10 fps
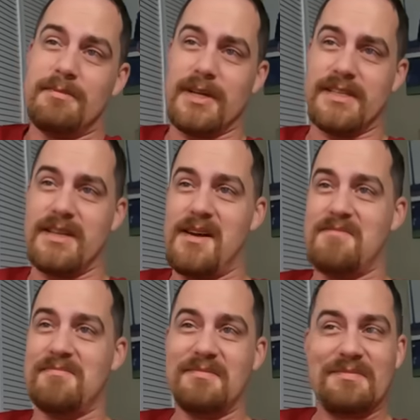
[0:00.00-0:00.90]
But
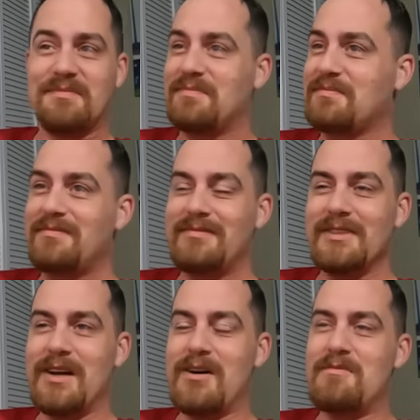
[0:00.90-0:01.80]
um,
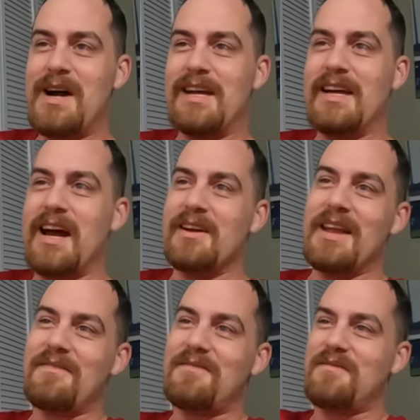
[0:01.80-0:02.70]
Oh my god,
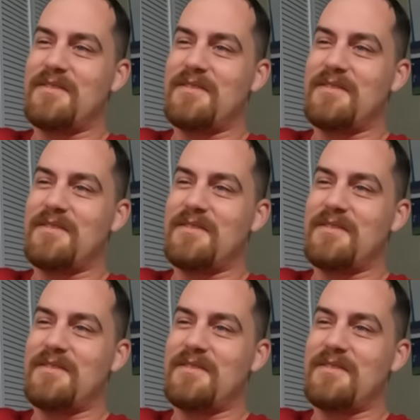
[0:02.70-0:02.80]
that